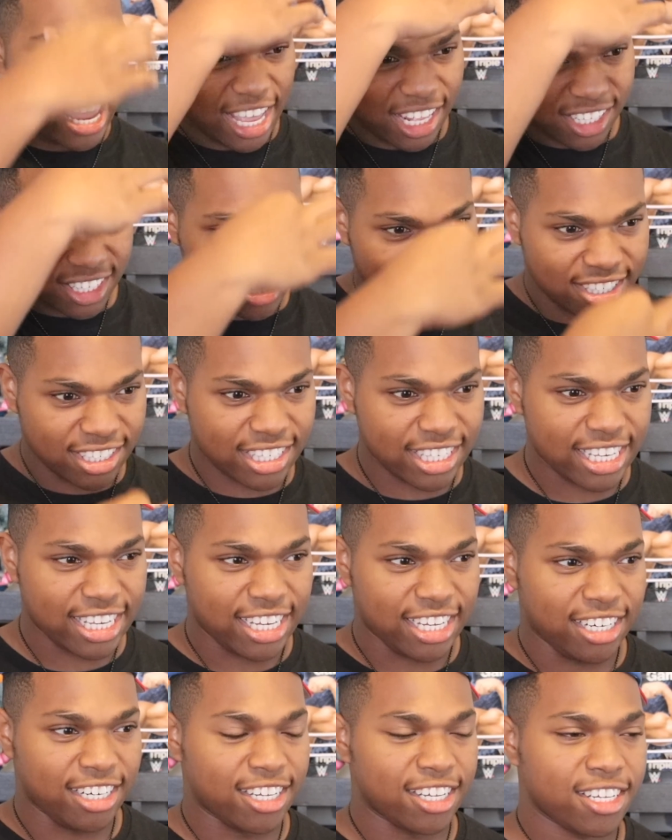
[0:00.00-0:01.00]
and
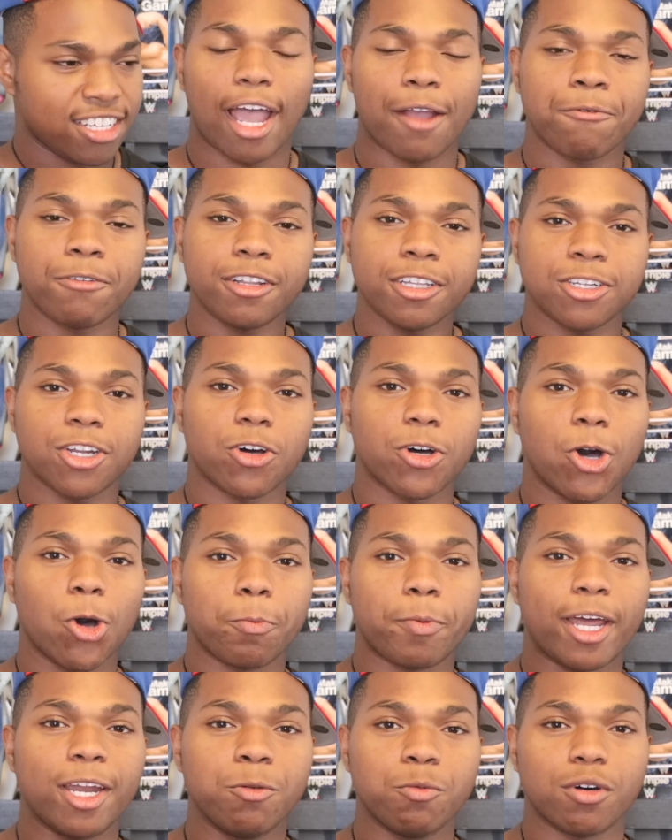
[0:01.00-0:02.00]
seen. I really don't
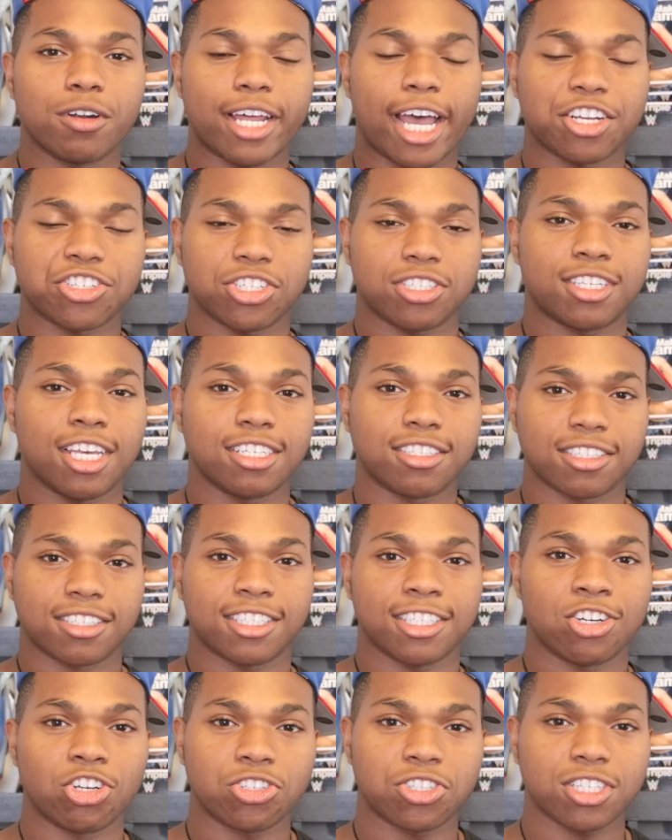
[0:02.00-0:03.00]
hope anyone actually takes it
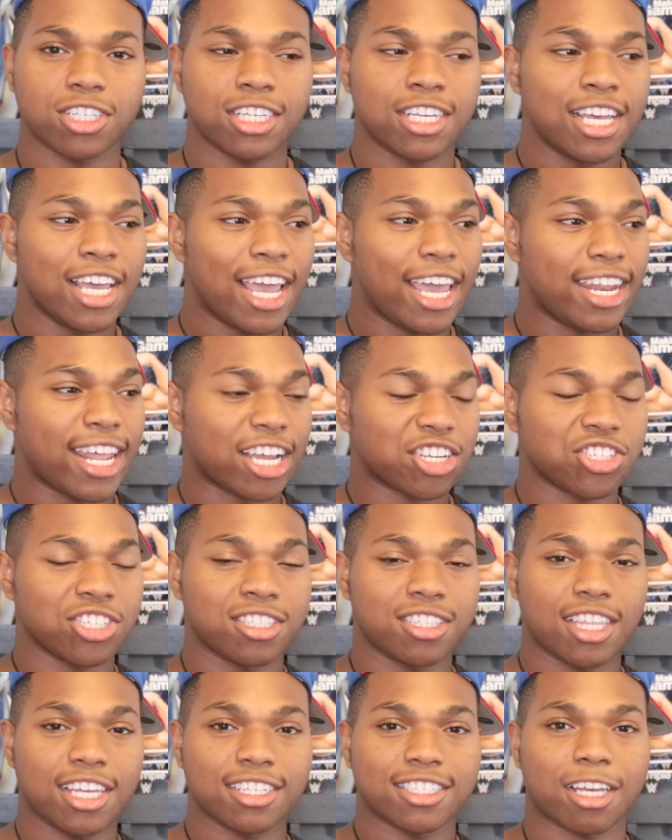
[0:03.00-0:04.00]
seriously and actually
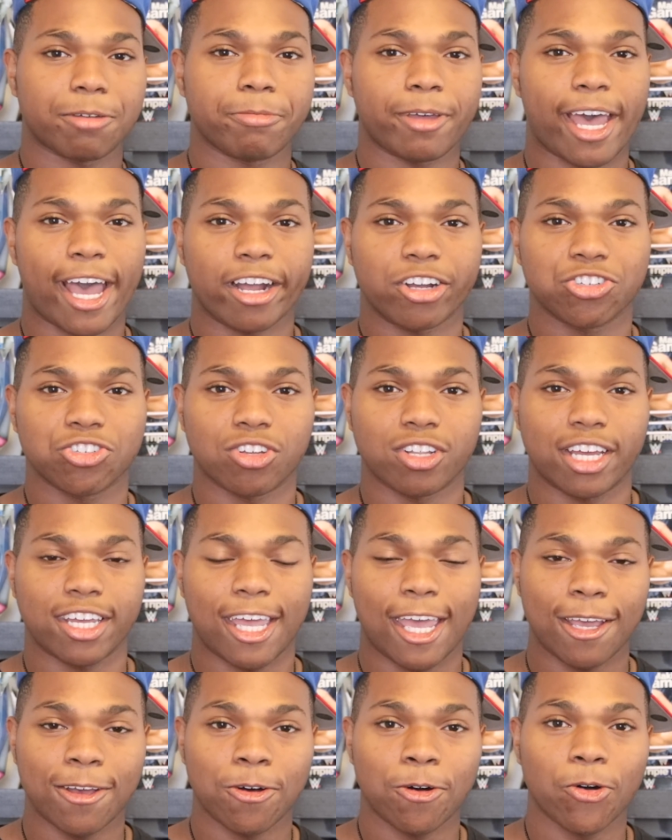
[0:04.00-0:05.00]
thinks I'm an actual
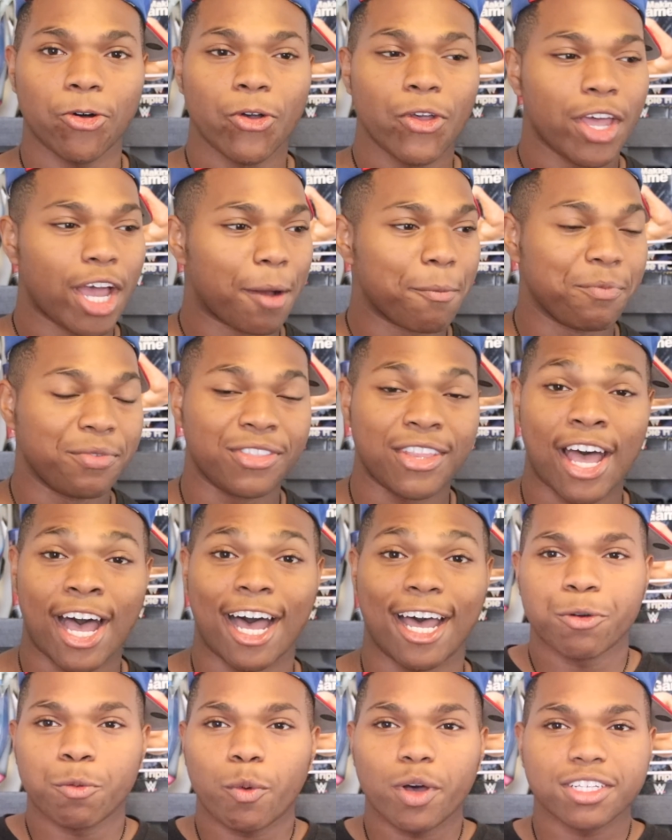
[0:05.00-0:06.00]
like a-hole. I'm
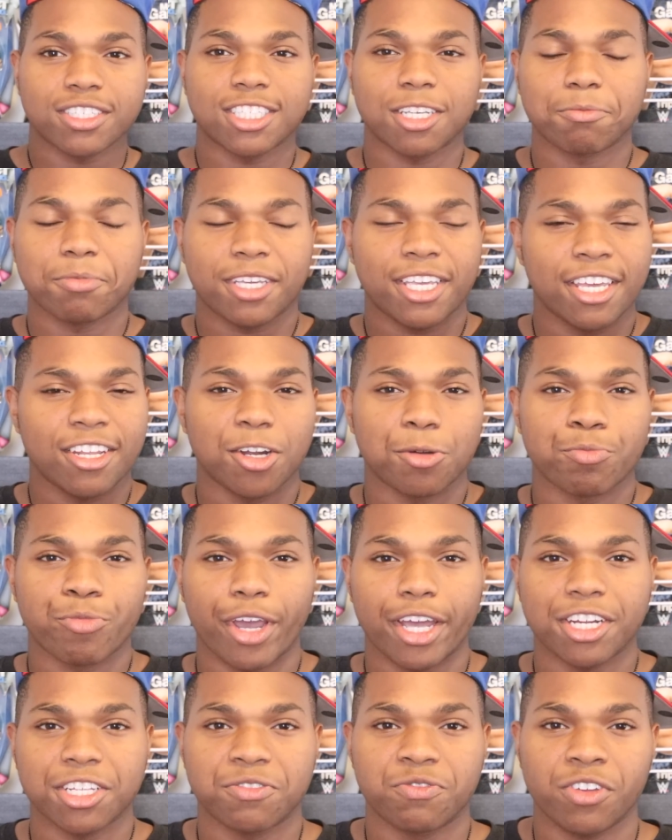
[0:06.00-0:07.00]
not. There was some kid on
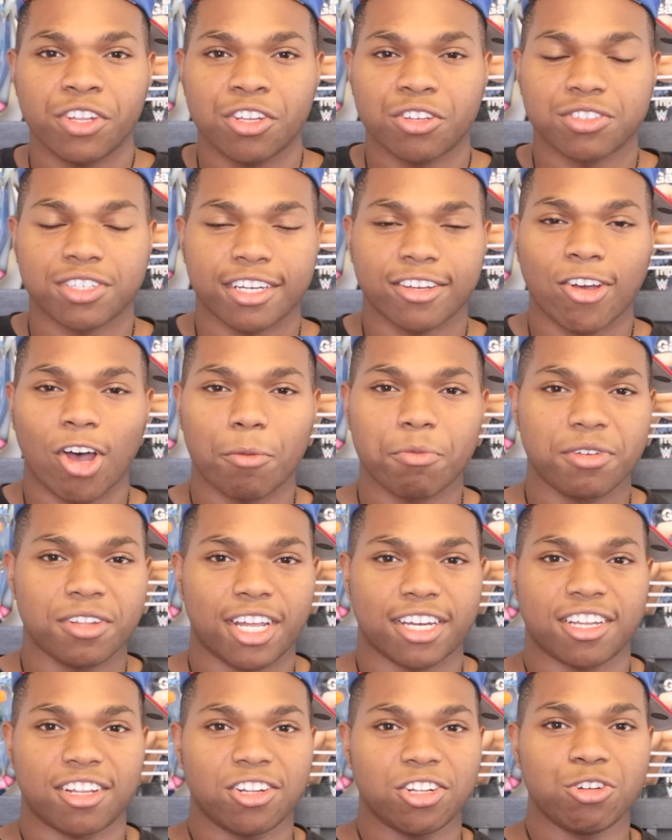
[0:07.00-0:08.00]
Brandon's videos that called me
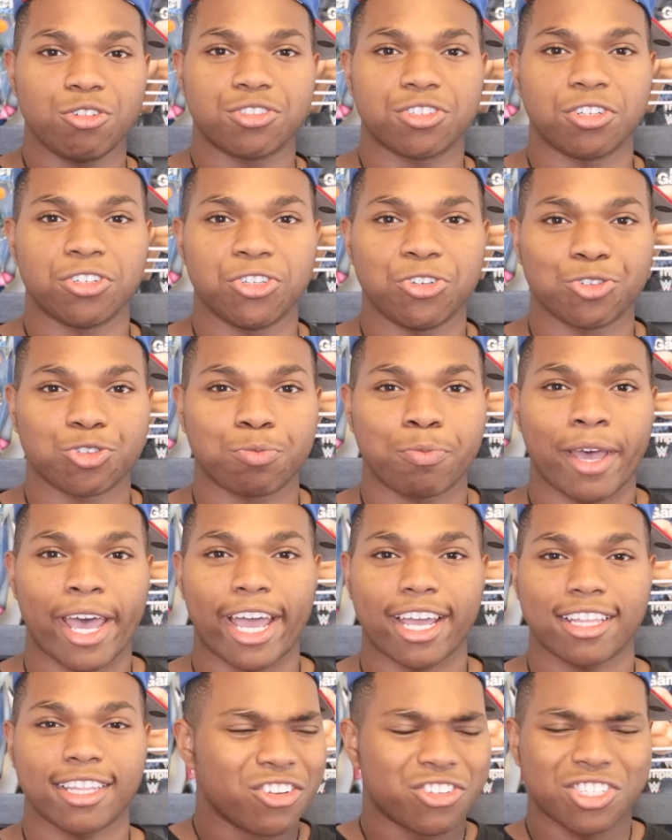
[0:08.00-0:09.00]
like a loser
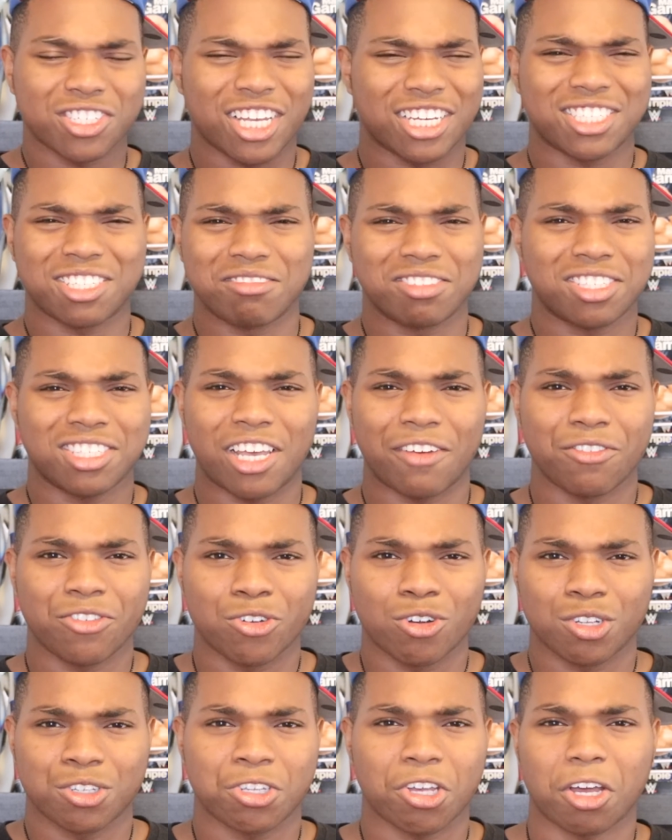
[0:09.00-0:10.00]
douchebag and it was just like some
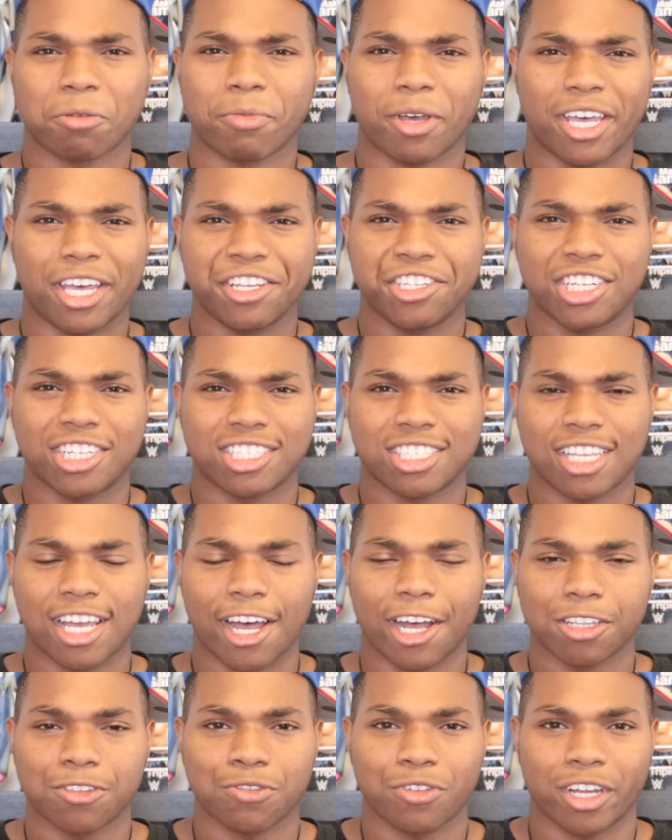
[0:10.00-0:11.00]
seven-year-old talking about AJ
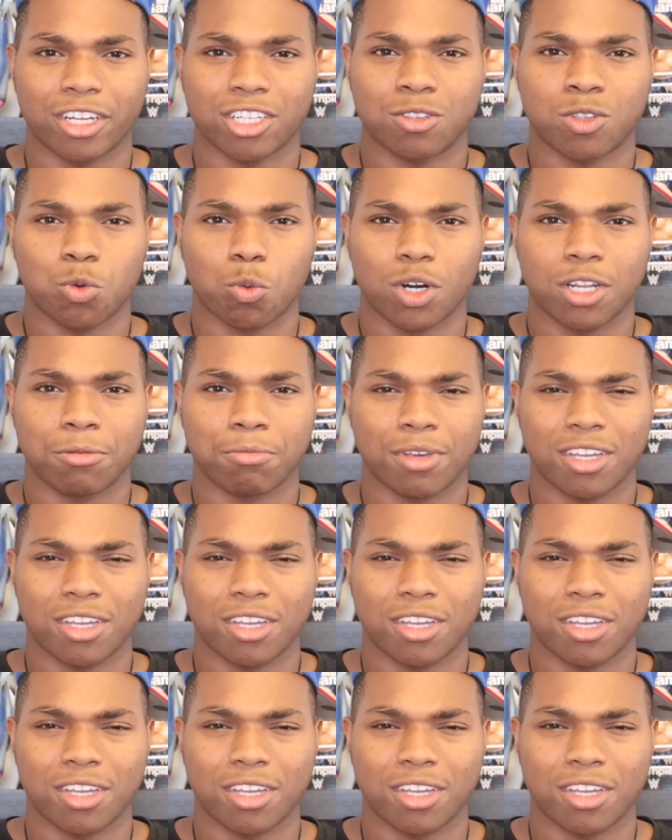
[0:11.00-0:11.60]
Styles for like 20